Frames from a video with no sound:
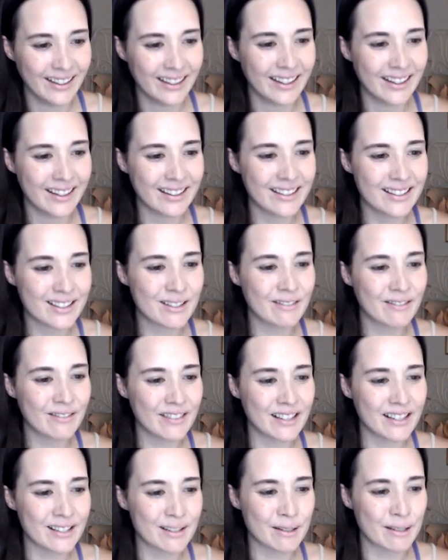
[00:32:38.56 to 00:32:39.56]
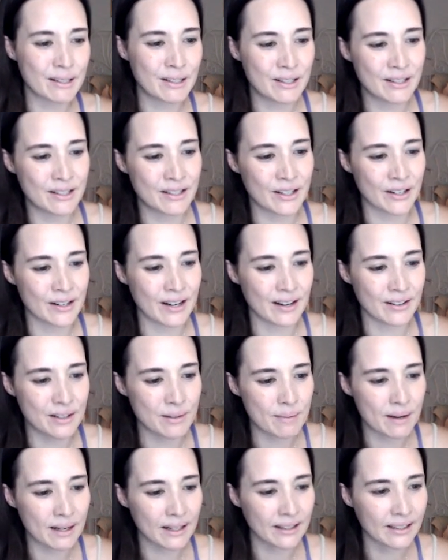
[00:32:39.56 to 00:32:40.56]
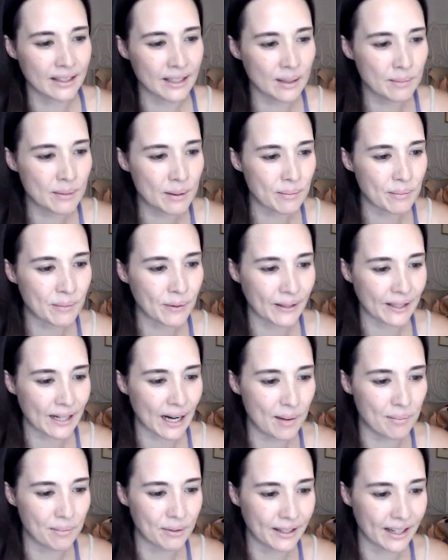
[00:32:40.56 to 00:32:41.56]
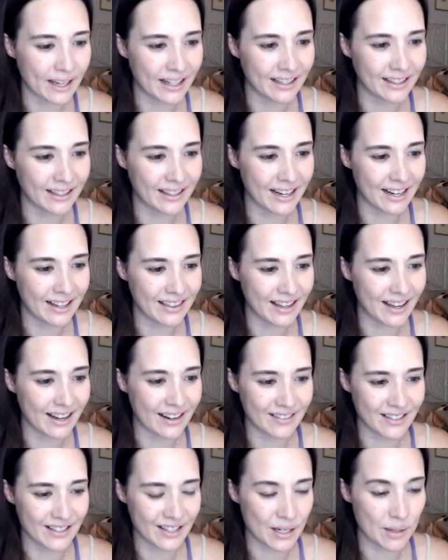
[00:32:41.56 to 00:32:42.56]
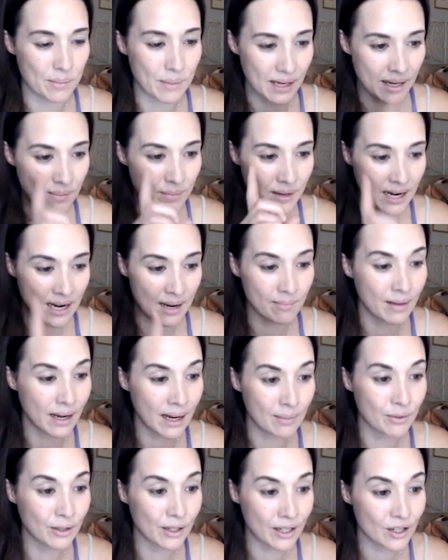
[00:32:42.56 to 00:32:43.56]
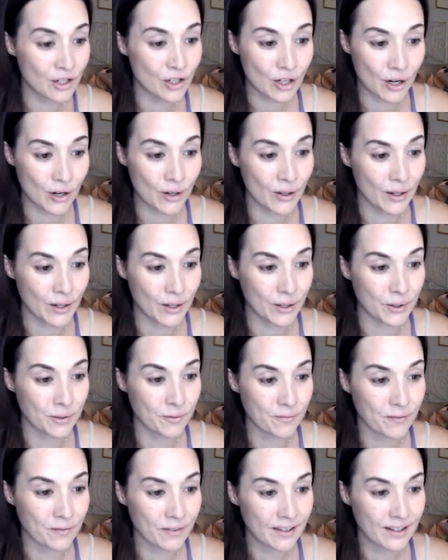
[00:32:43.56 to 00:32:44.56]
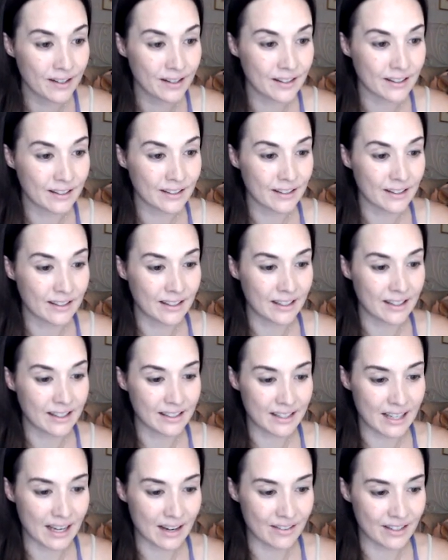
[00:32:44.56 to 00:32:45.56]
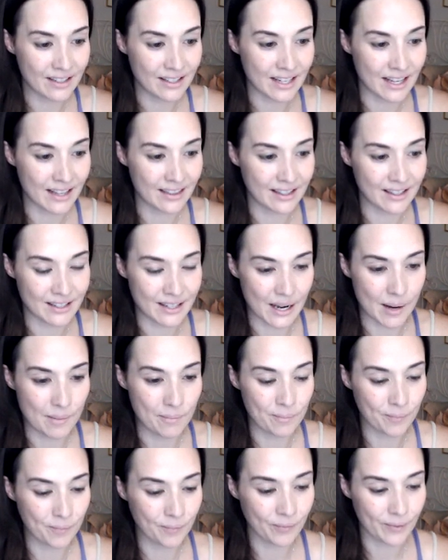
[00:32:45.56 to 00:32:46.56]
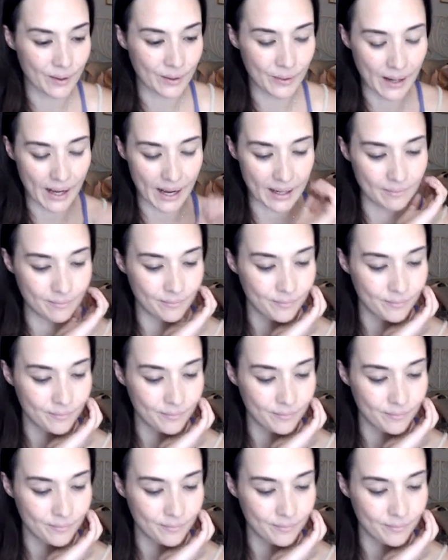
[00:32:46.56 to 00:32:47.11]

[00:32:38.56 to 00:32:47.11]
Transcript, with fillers: This this turned out to be a little bit more complicated than I thought it was going to be, but I'm I'm going to show you. I just have to set this up. Okay.